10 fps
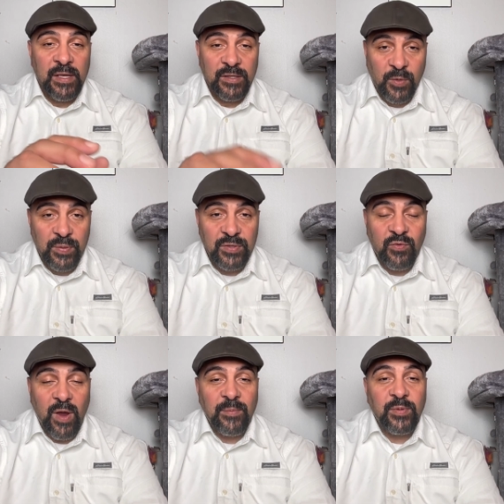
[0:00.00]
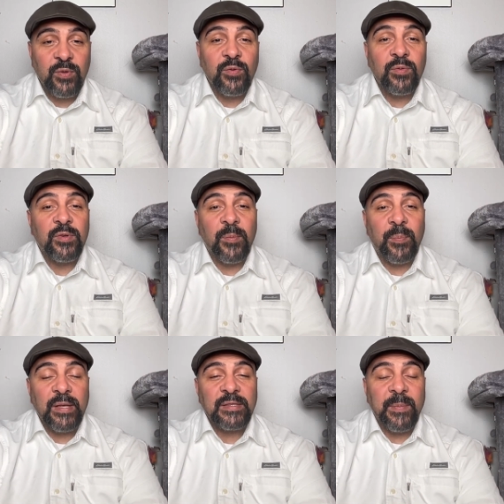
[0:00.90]
to prescribe you your
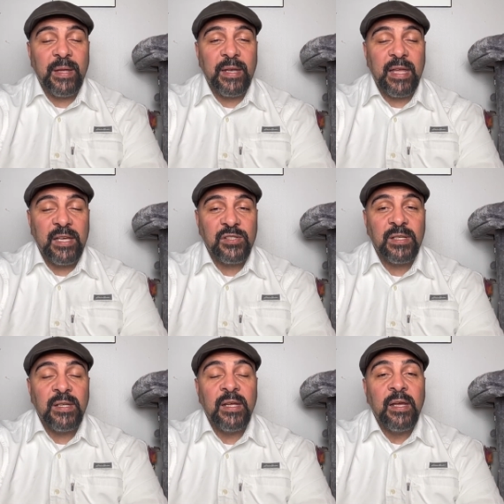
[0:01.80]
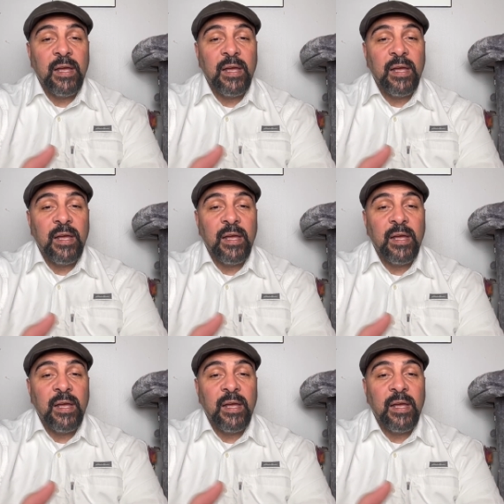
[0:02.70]
pet's medication,